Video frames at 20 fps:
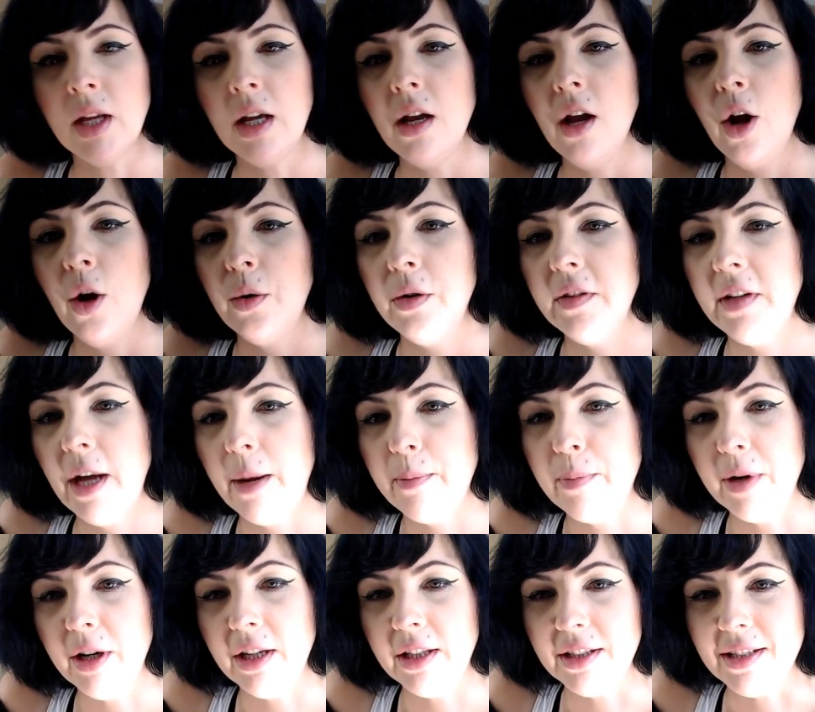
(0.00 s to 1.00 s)
We've got
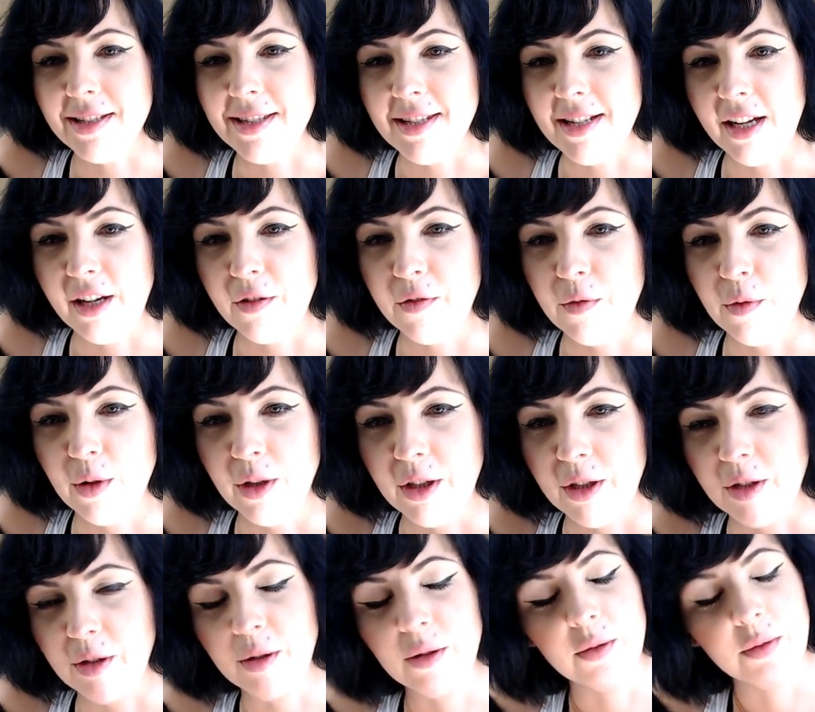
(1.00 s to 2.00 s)
Burn at the Stake for
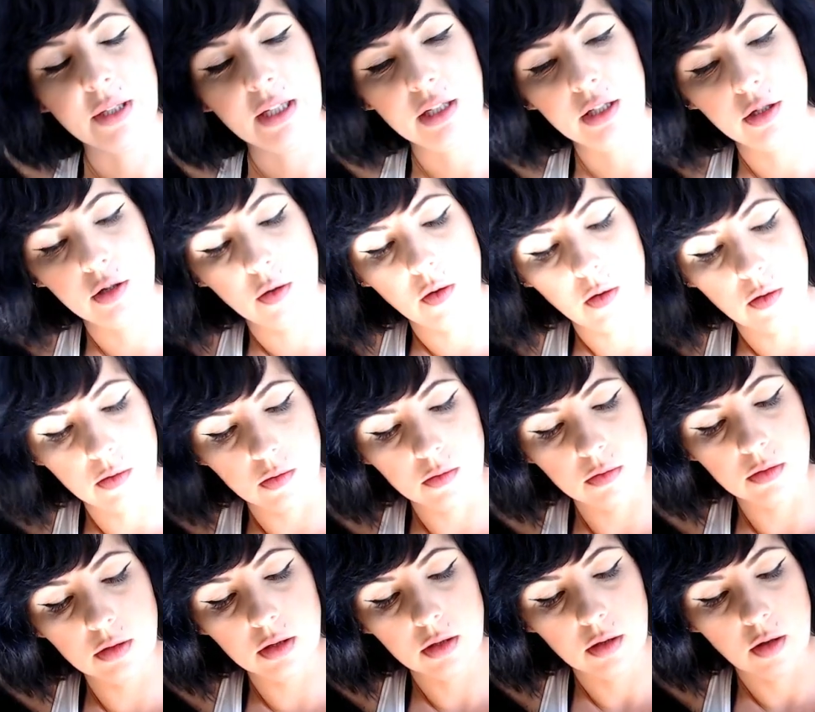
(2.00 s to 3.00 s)
you in your
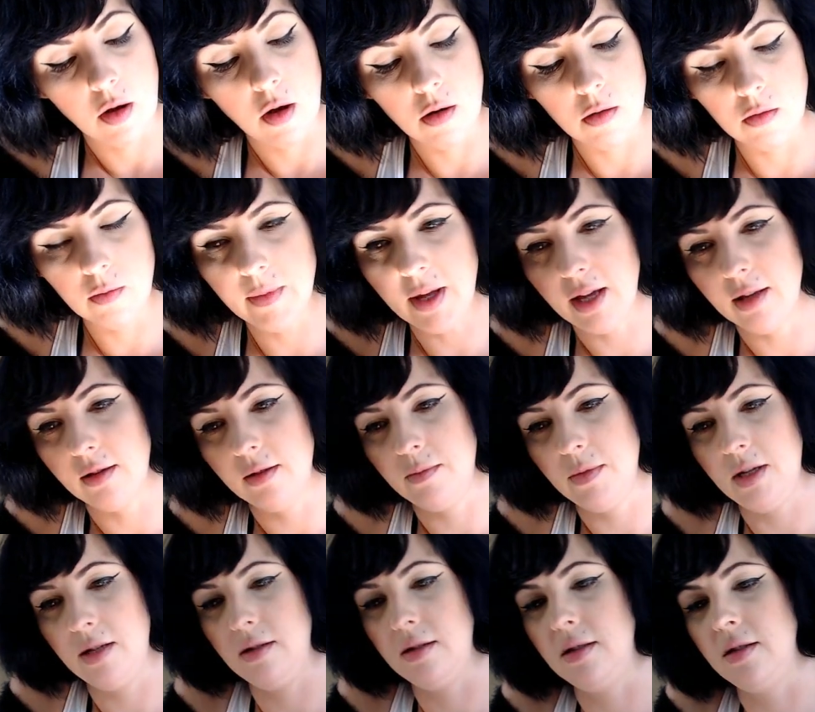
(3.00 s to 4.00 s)
own home
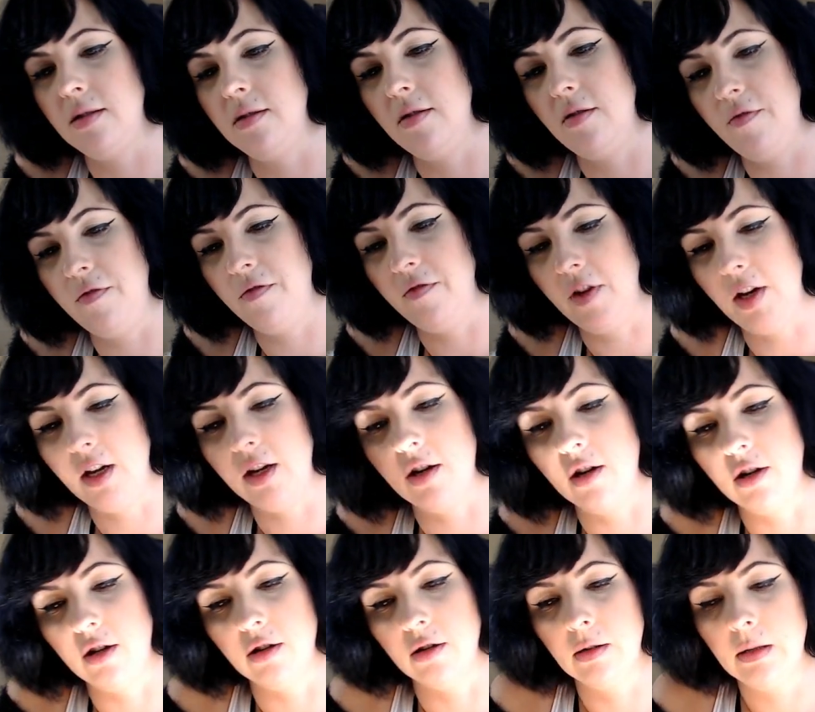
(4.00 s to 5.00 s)
element of
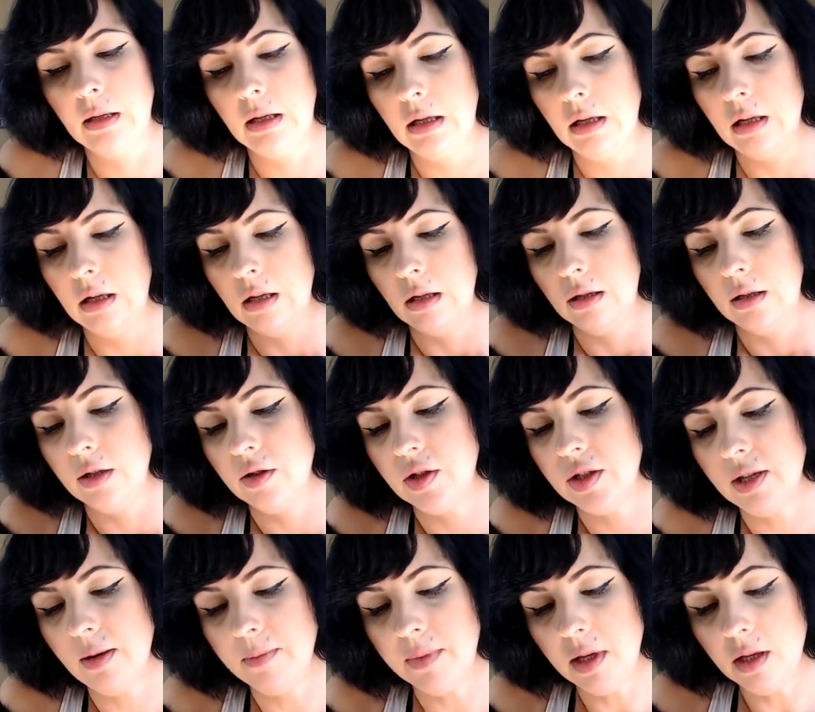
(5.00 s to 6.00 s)
fire. There's
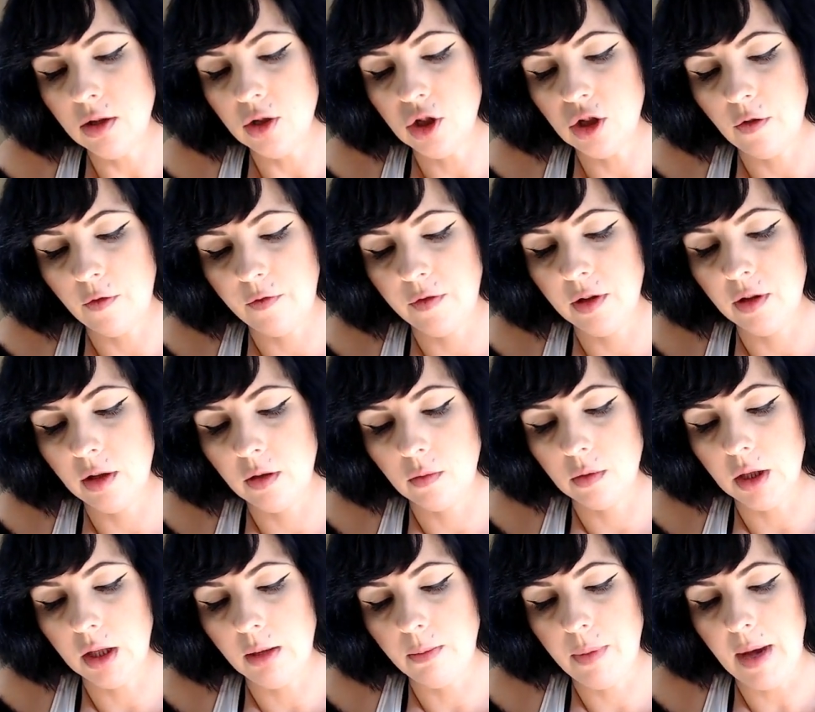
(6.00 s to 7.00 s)
something that you're feeling
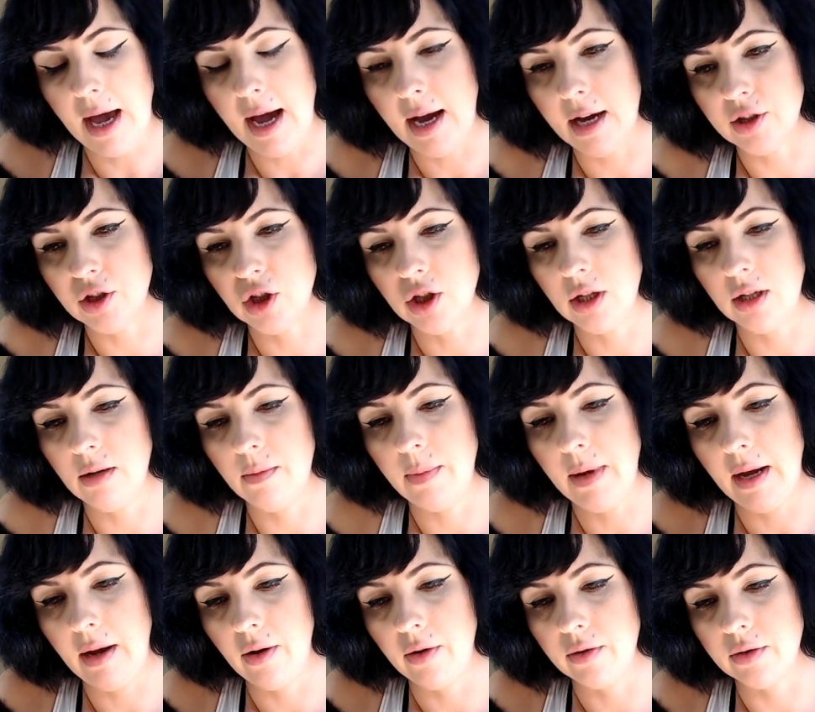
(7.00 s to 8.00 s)
really passionate
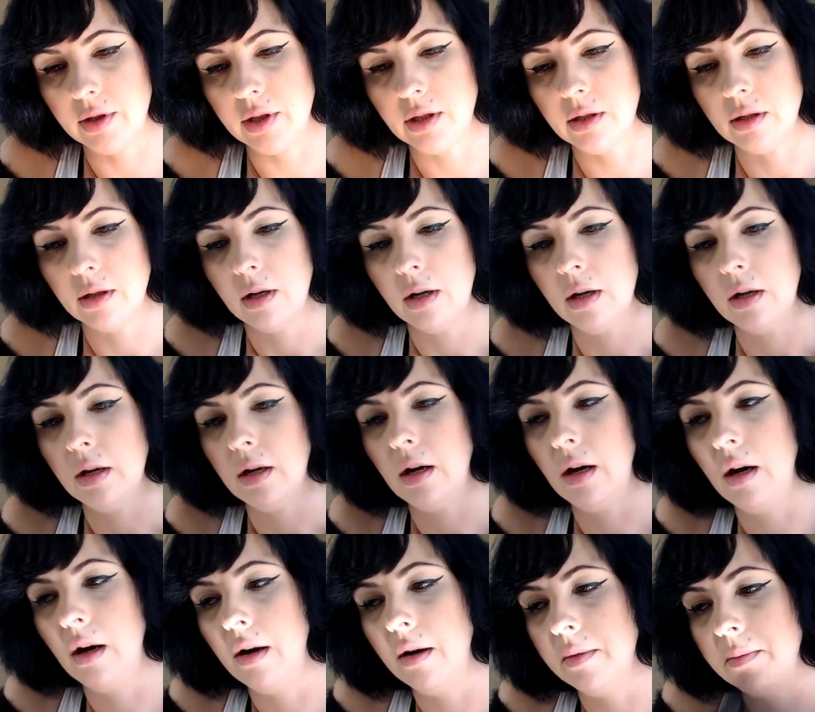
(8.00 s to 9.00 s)
about,
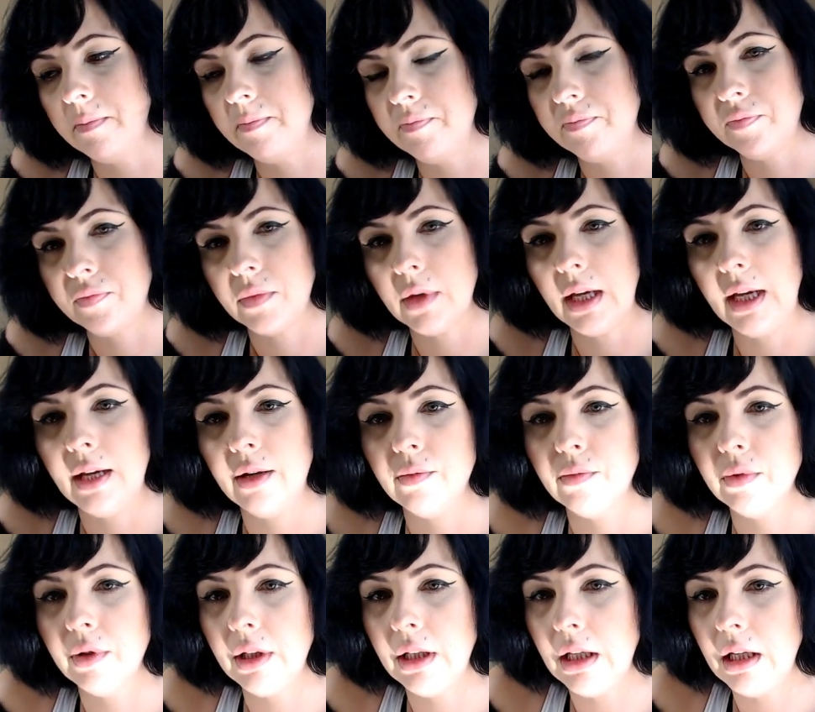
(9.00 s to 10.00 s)
and
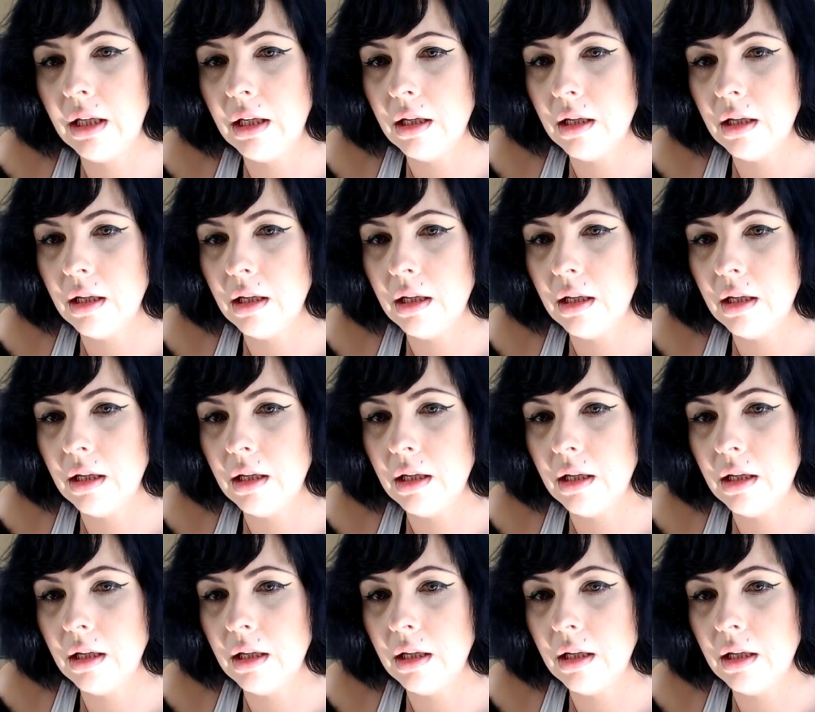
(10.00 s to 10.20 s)
really,